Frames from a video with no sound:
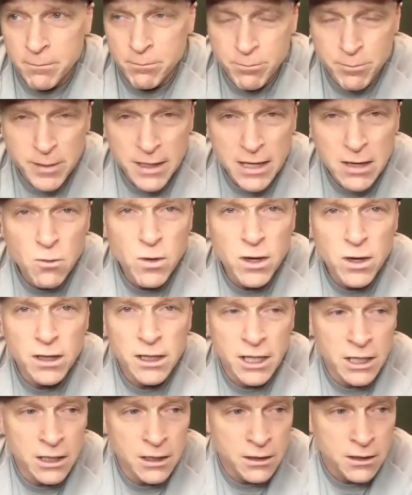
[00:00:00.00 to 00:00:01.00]
be
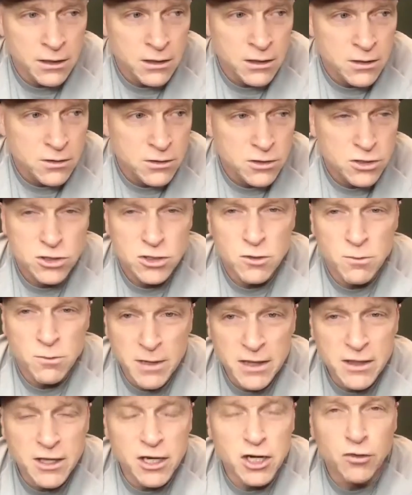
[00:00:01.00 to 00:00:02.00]
willing to
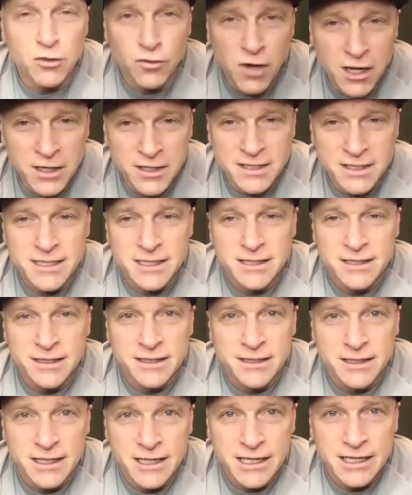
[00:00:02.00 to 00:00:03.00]
be the grunt
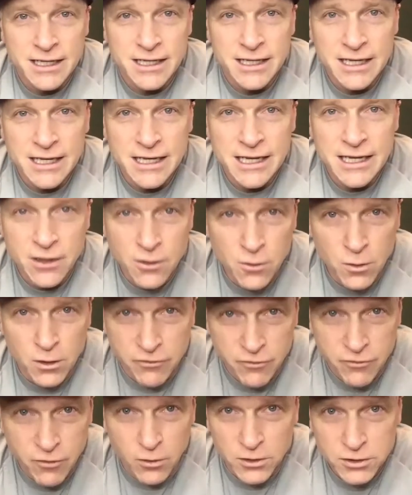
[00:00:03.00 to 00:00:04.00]
in the
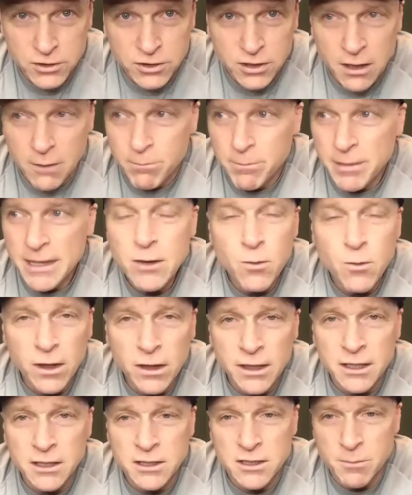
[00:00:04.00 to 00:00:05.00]
workforce. Be
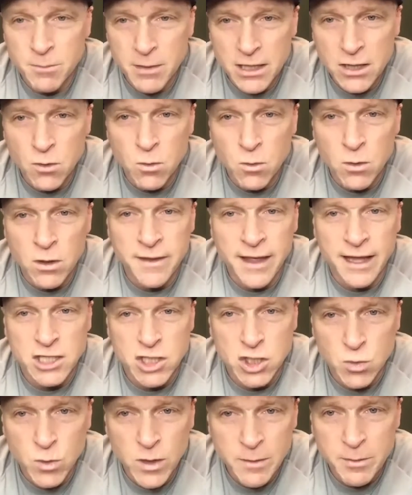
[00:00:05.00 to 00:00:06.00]
willing to be the one that's
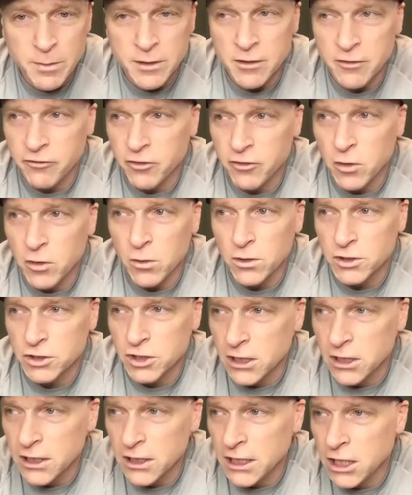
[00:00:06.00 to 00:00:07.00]
sweeping the floors,
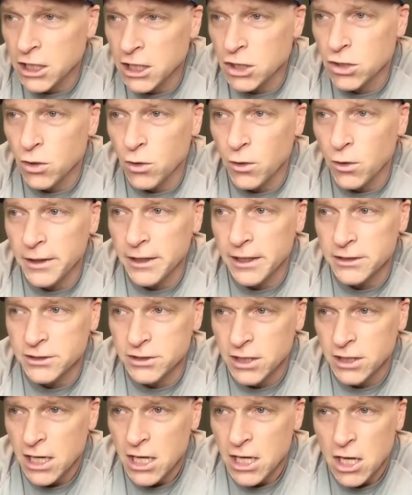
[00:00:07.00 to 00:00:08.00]
cleaning
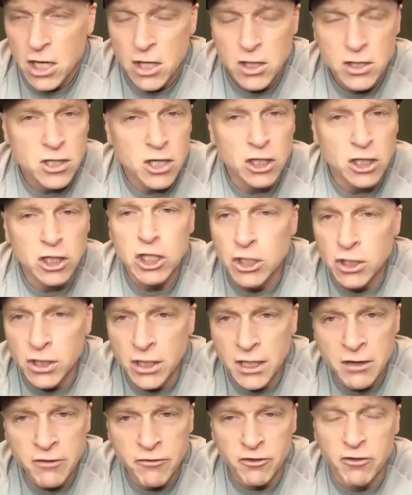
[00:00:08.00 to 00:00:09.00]
toilets,
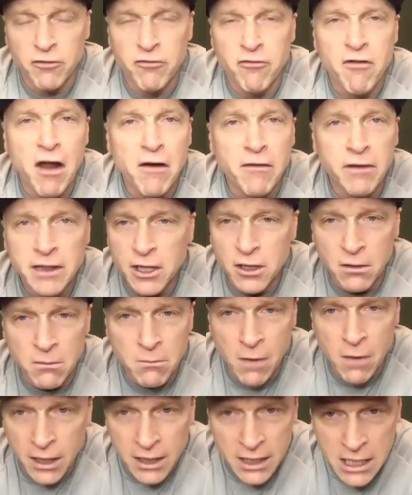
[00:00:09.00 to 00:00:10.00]
learning for very little
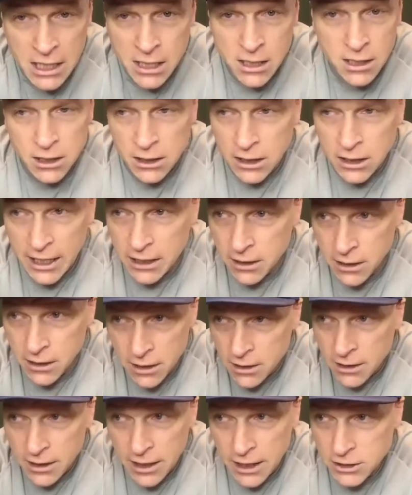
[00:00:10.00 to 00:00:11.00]
money. Like
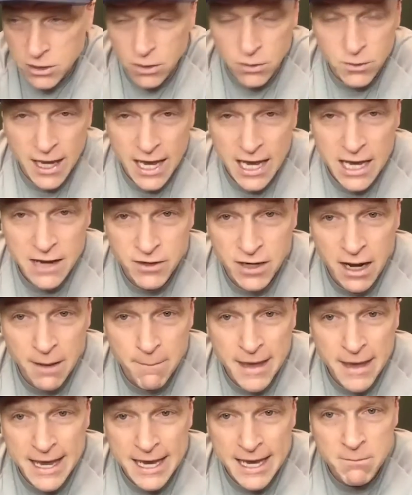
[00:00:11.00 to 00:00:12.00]
it's okay if you're not
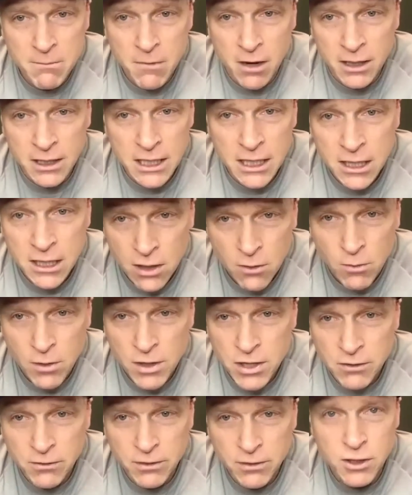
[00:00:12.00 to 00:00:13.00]
making money
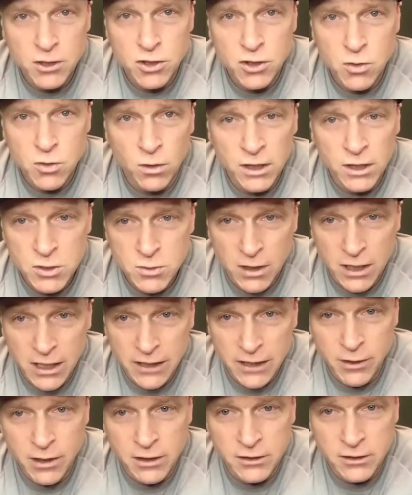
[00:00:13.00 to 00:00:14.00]
when you're in your 20s while
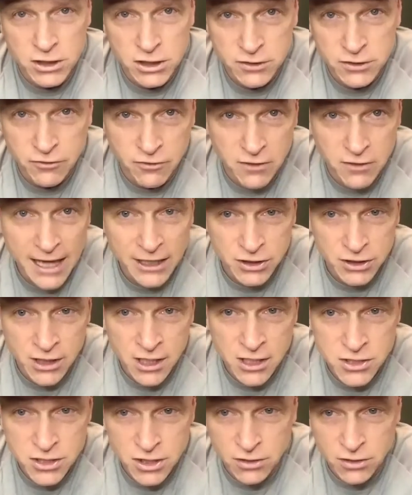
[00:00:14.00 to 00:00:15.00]
everyone else is flashing
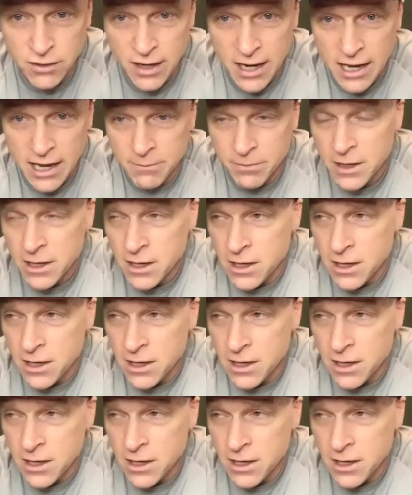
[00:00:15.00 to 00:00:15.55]
Instagram